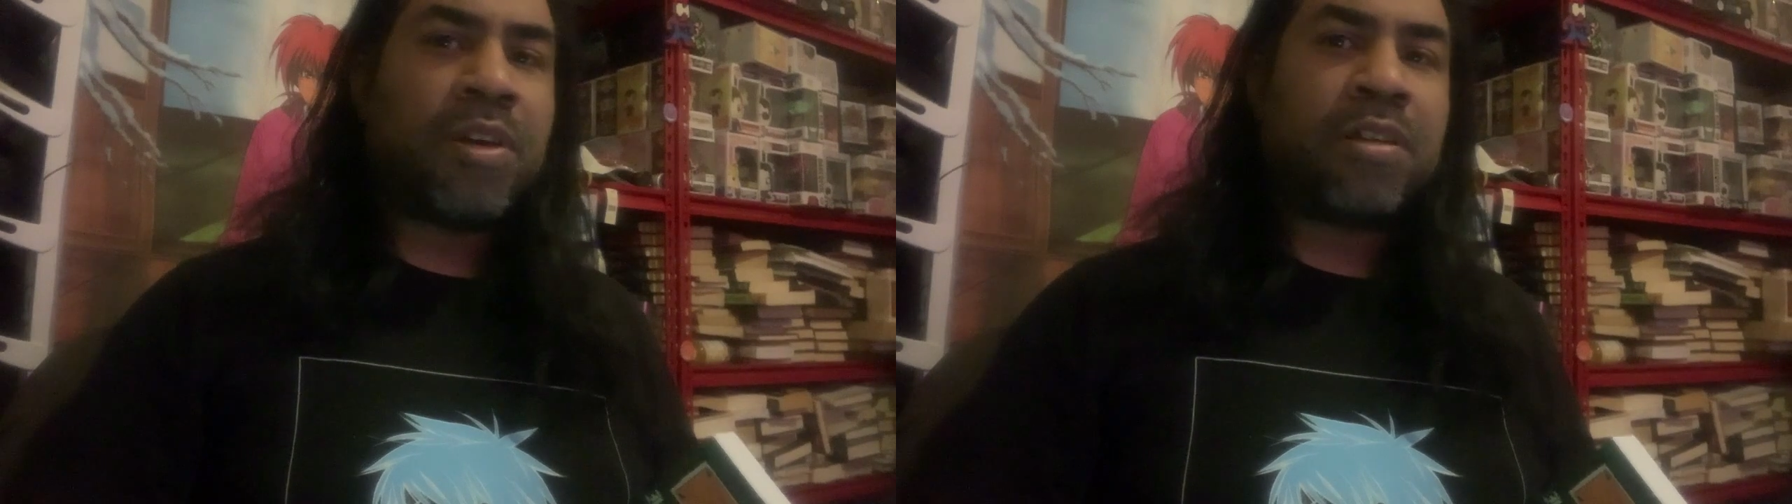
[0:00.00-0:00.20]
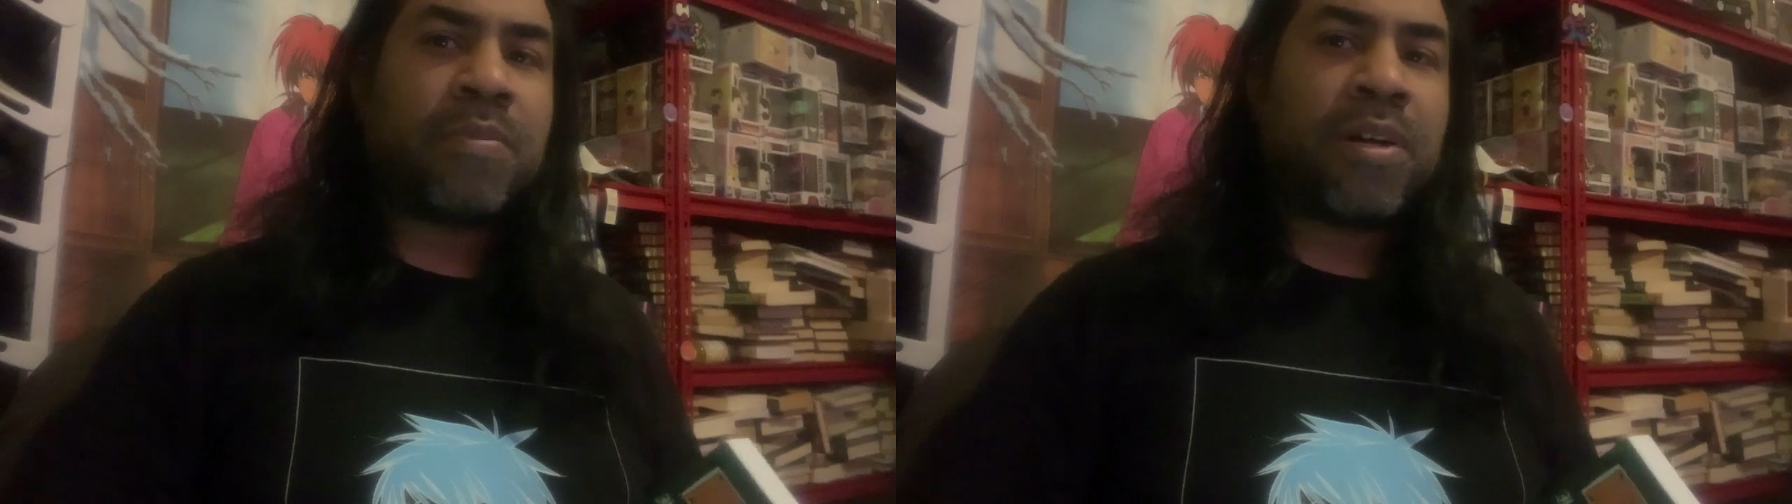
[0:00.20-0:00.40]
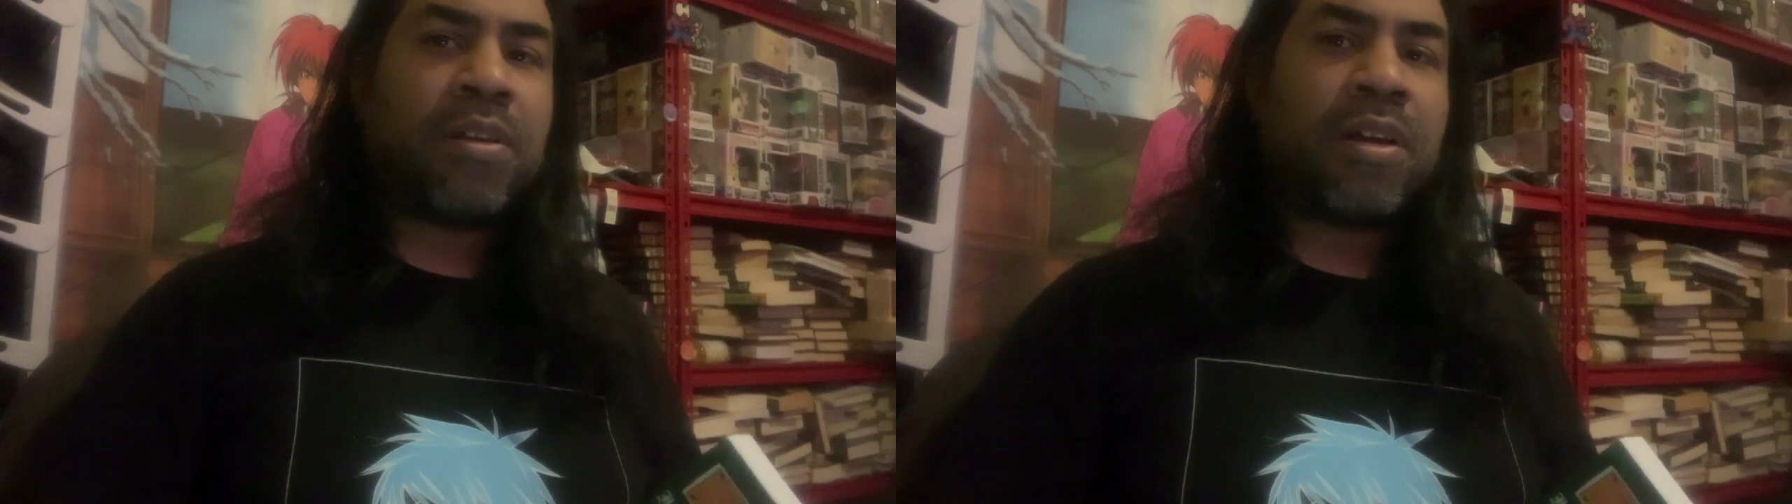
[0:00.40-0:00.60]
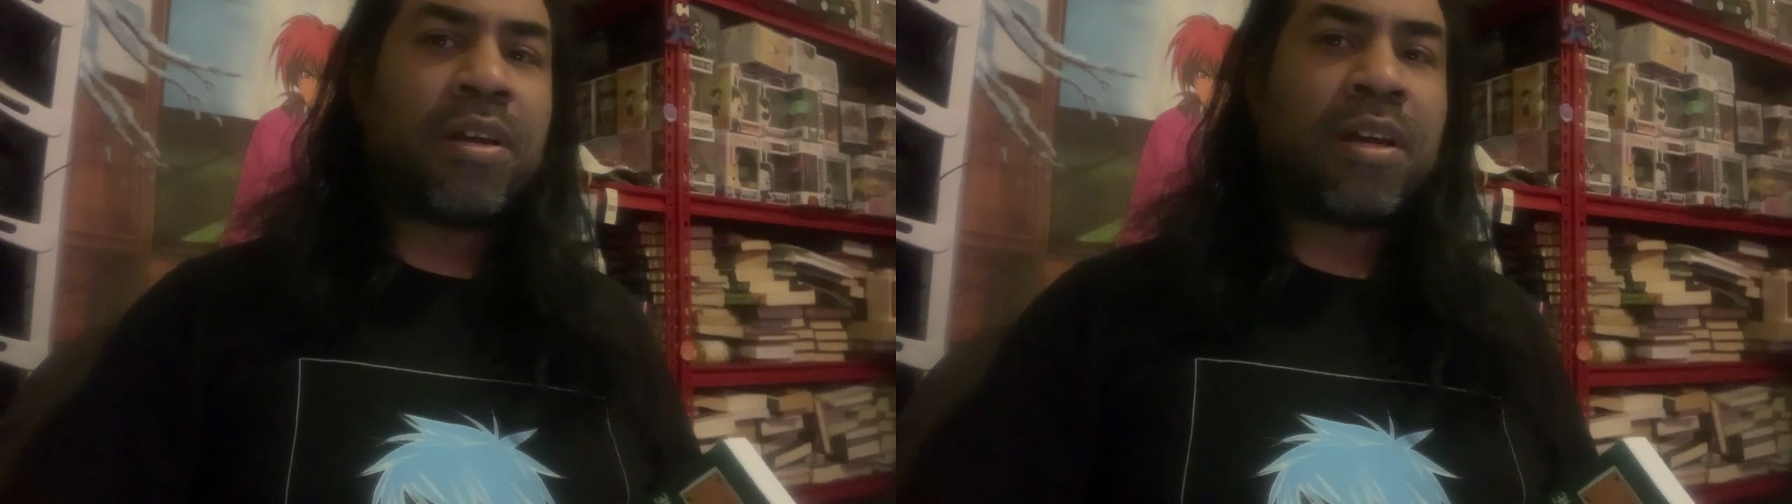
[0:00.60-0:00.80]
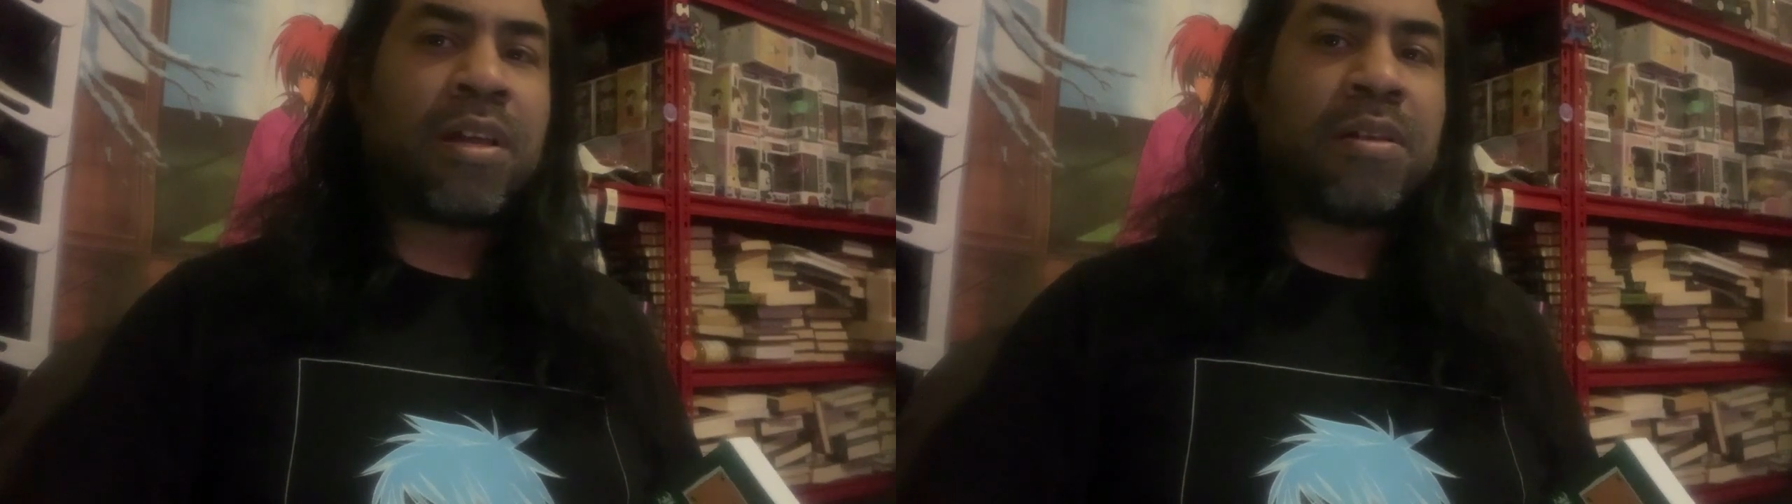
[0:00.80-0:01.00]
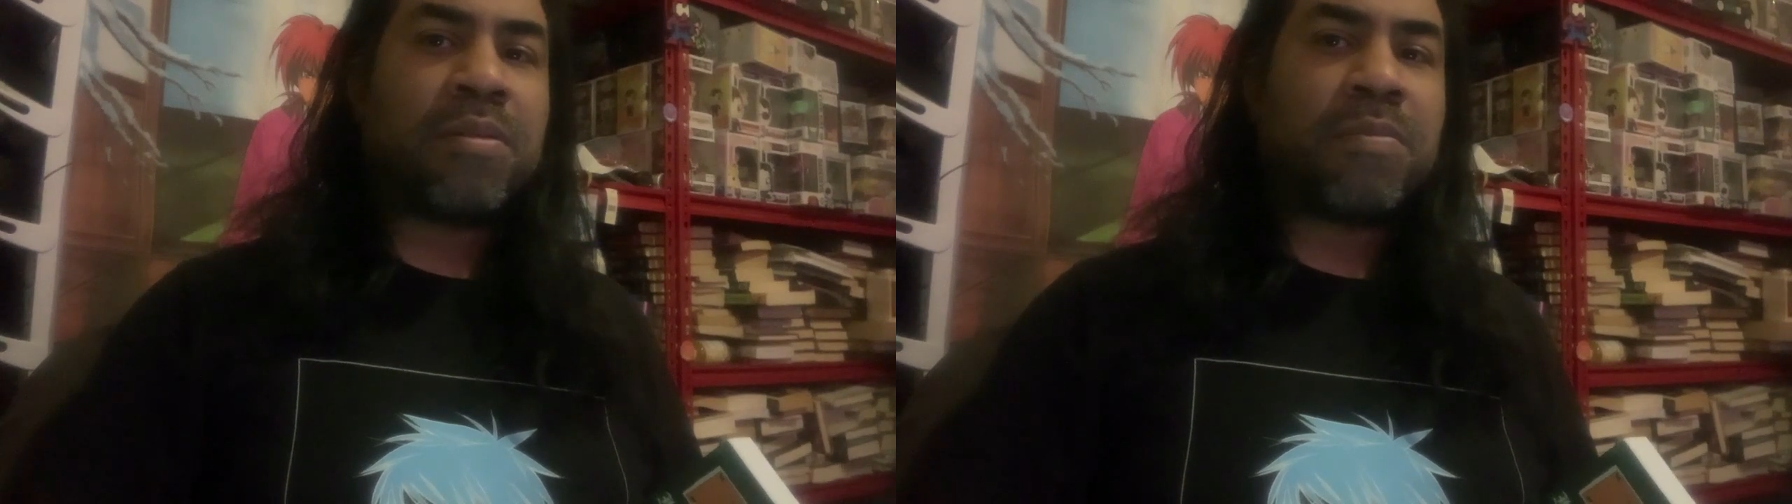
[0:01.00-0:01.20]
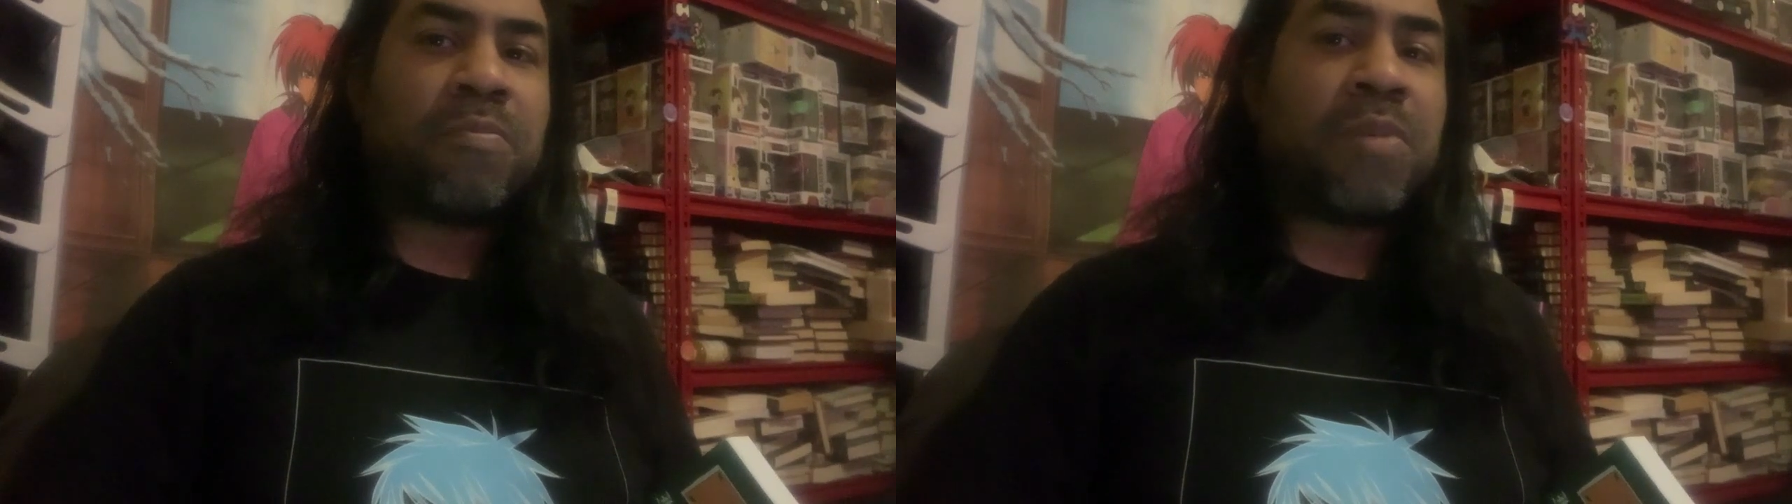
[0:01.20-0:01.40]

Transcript: makes my day and it